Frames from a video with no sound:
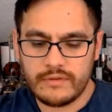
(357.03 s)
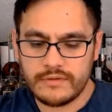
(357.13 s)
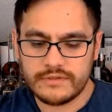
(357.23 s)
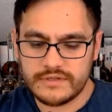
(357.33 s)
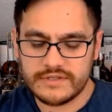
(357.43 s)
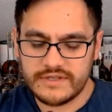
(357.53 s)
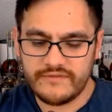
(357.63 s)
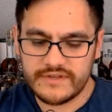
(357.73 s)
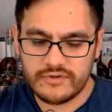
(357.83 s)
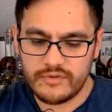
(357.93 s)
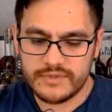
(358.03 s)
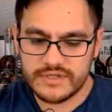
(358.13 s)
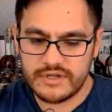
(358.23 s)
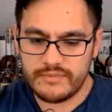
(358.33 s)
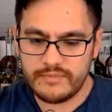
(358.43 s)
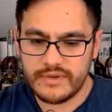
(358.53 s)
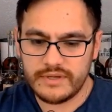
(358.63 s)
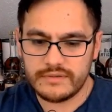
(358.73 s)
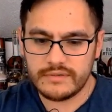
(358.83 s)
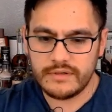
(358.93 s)
So let's see if this opens it up a bit.
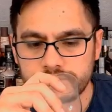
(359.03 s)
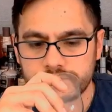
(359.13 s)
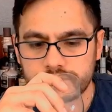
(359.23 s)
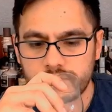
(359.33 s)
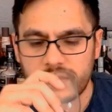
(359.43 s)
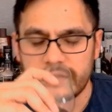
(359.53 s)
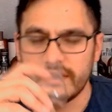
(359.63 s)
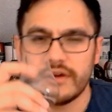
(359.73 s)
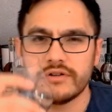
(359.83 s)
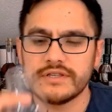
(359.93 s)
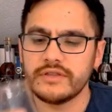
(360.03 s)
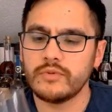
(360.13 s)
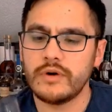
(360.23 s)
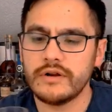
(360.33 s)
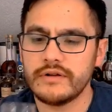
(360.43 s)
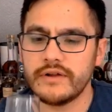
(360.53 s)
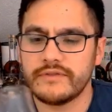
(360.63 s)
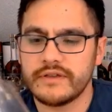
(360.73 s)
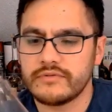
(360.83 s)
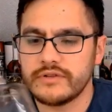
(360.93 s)
Yeah, honestly, the water I don't
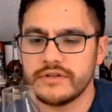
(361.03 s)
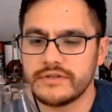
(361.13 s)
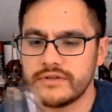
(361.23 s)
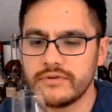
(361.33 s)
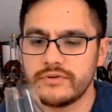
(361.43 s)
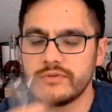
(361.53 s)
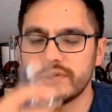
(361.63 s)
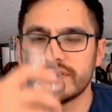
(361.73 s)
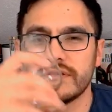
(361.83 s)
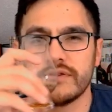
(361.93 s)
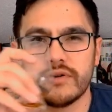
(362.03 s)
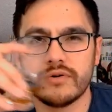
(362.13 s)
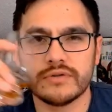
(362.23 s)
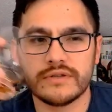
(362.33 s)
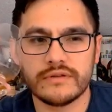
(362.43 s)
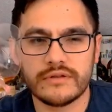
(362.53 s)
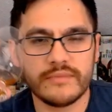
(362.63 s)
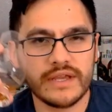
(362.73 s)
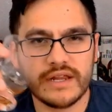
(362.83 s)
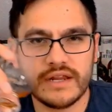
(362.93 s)
think does too, too much to the nose to
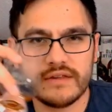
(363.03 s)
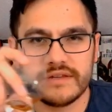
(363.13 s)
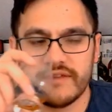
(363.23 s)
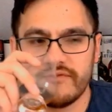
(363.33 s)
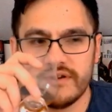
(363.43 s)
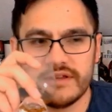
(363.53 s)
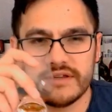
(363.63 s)
make it any different. It